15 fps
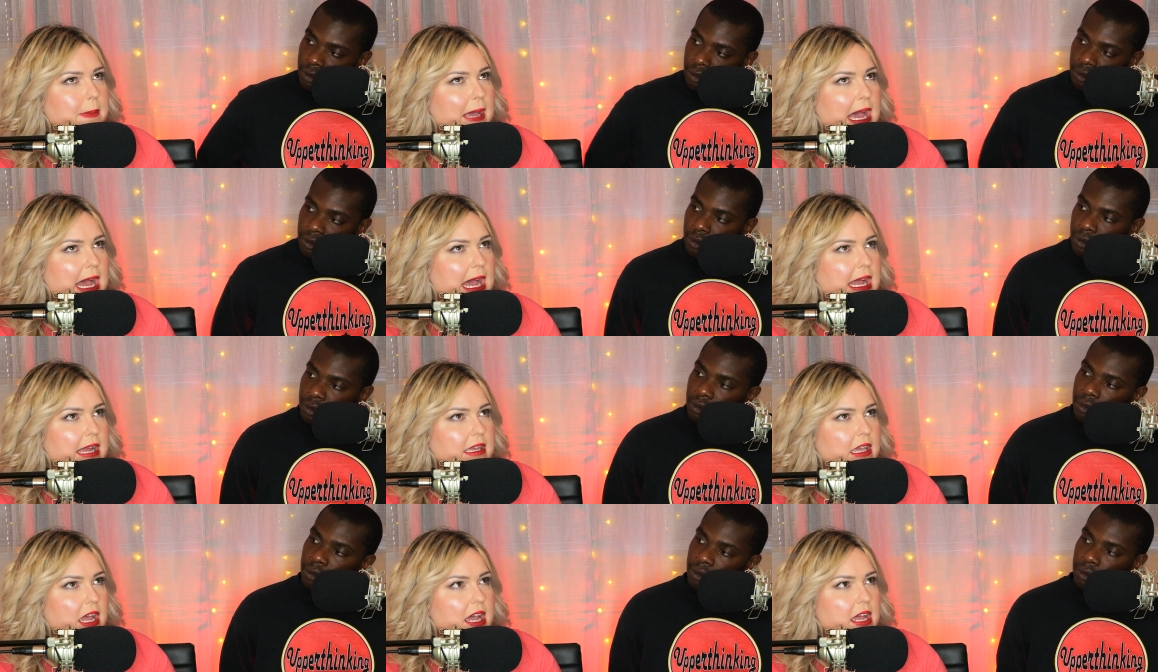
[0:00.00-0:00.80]

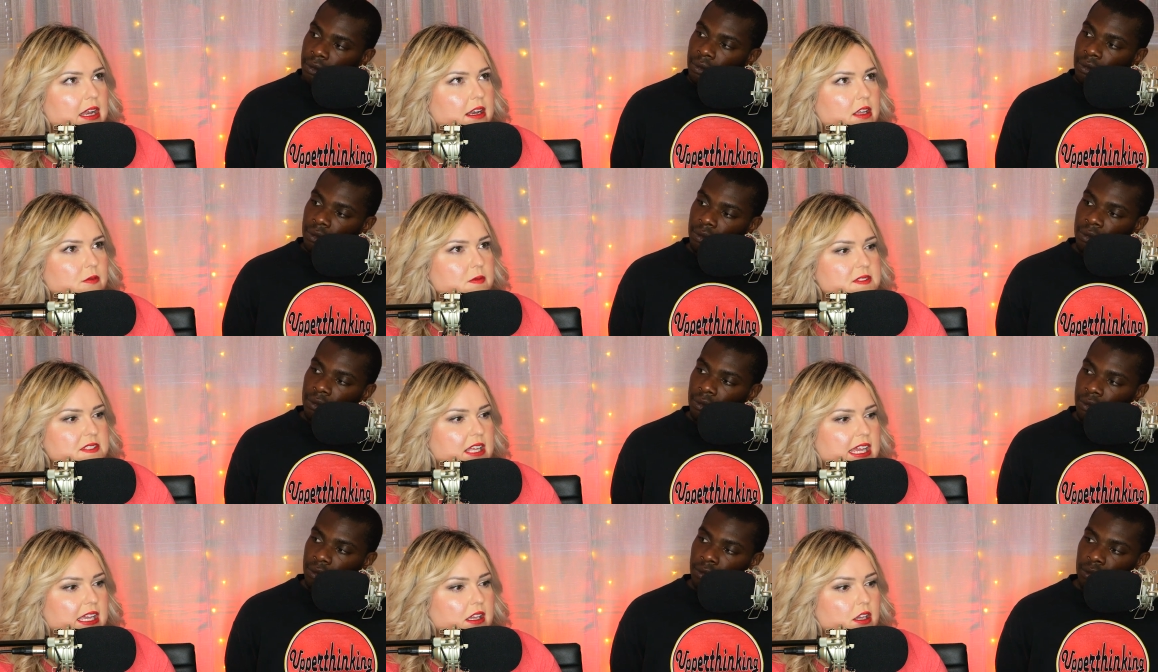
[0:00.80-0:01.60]
Speaker 1: back and it was
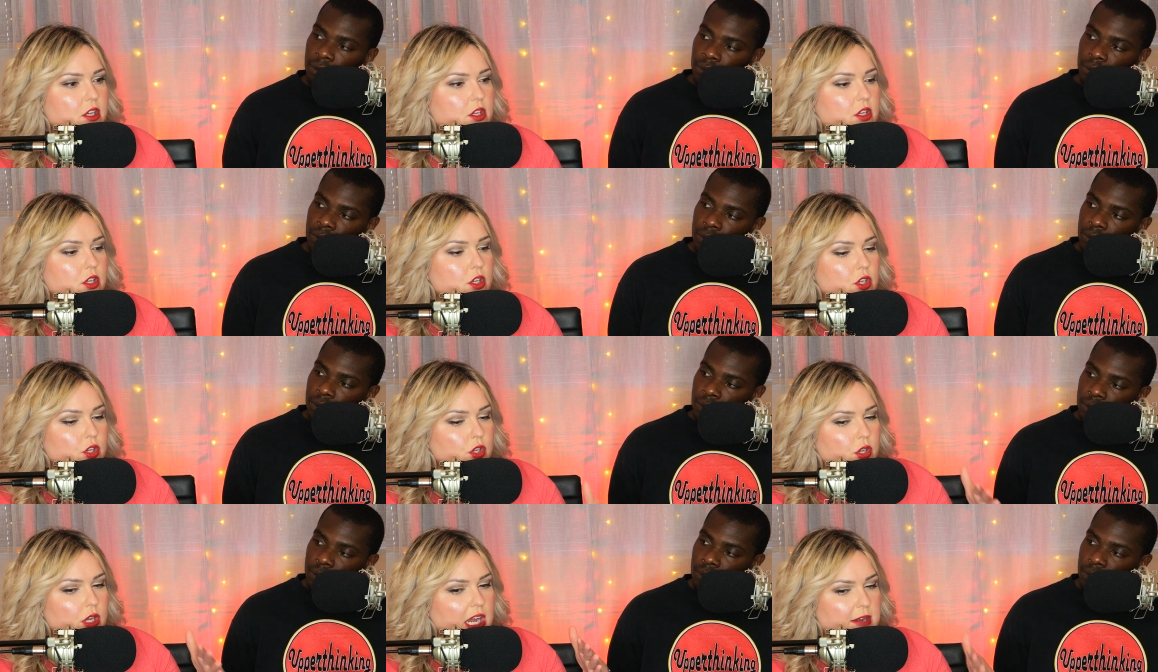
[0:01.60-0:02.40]
like
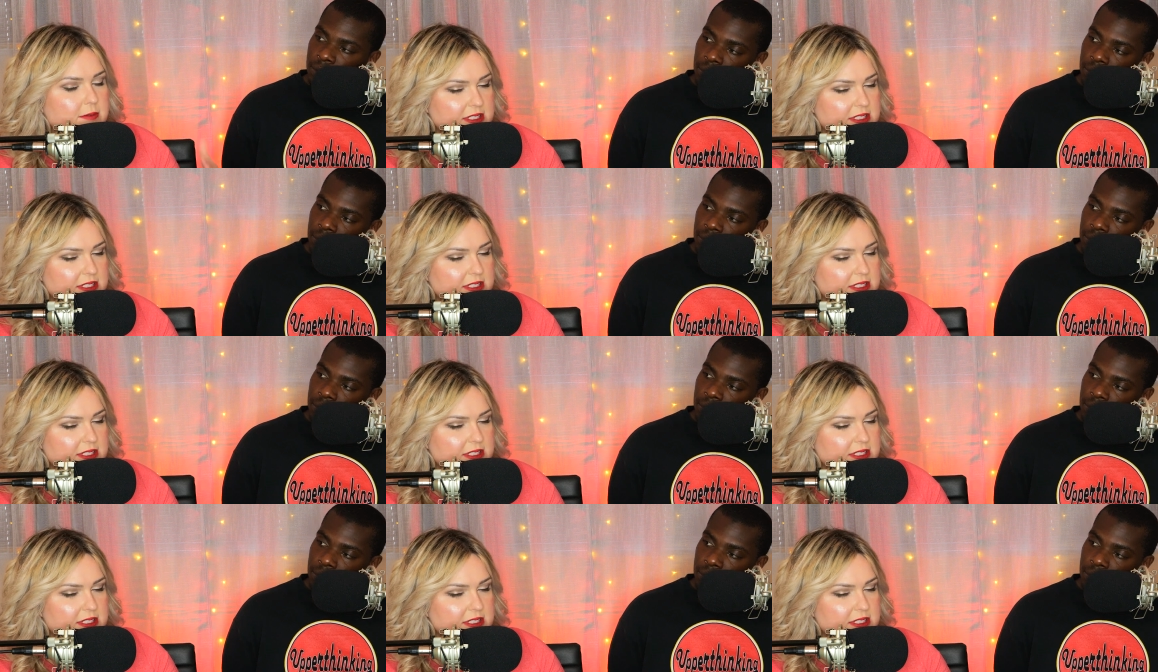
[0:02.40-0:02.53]
I